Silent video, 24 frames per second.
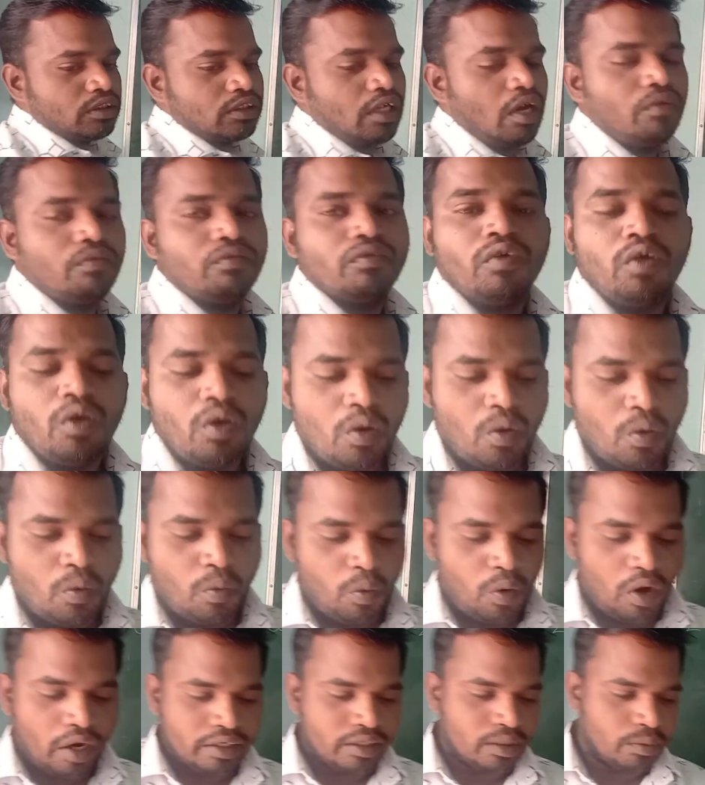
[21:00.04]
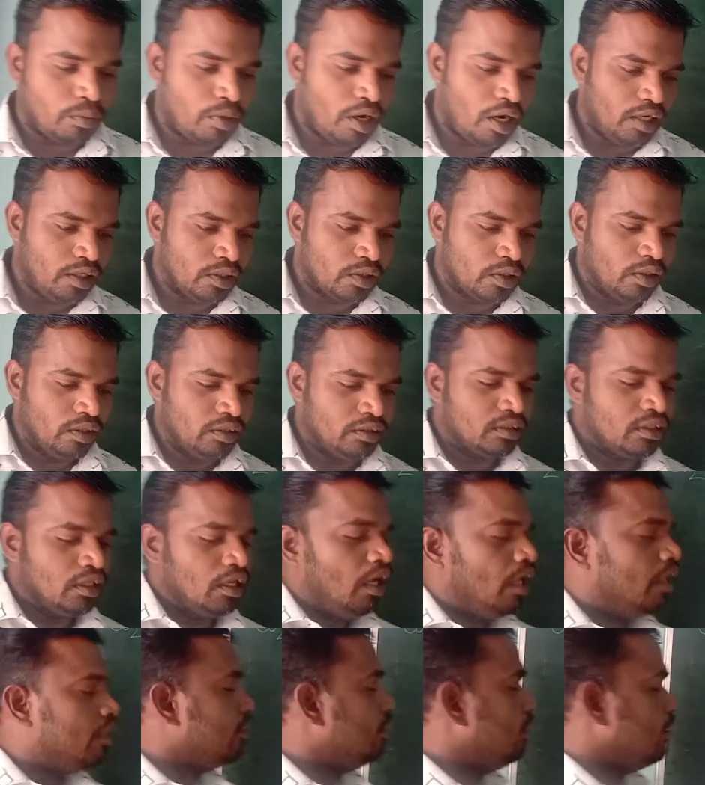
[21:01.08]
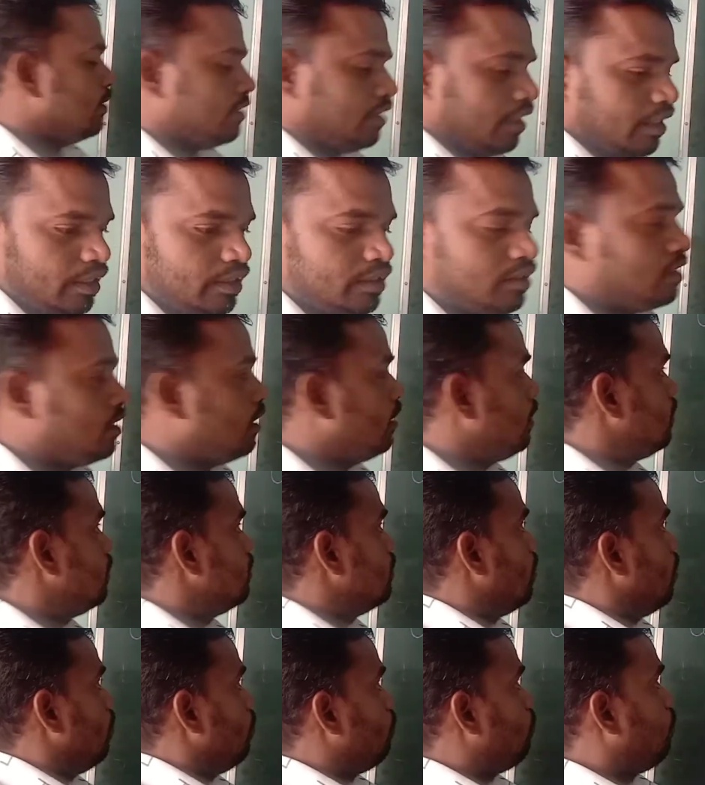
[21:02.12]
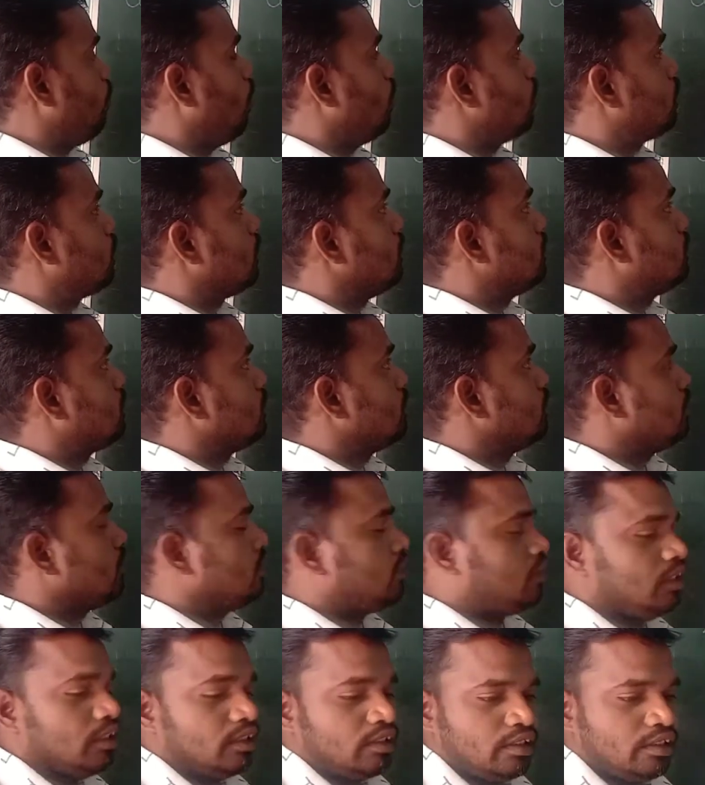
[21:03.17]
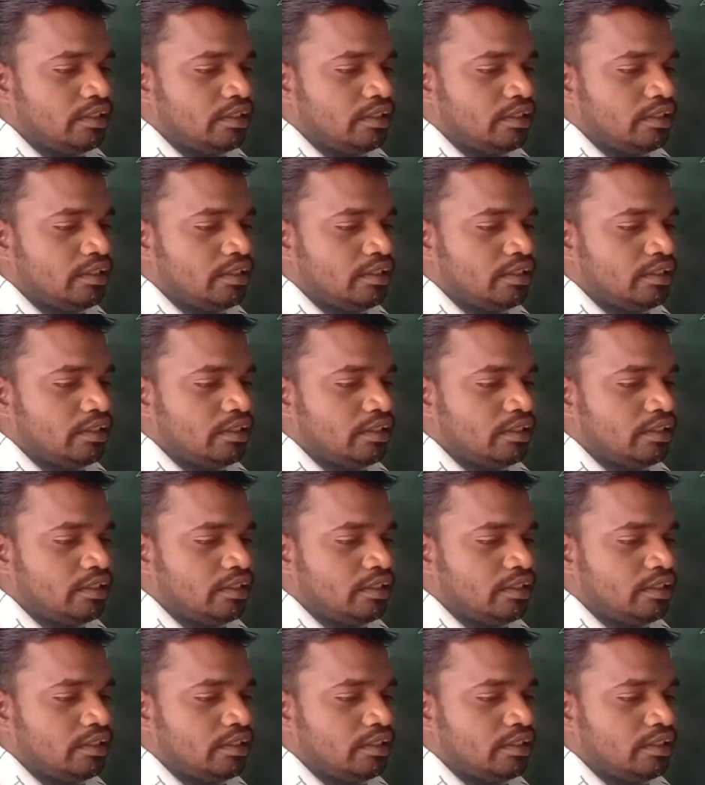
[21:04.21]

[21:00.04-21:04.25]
of water molecules. This is the photosynthesis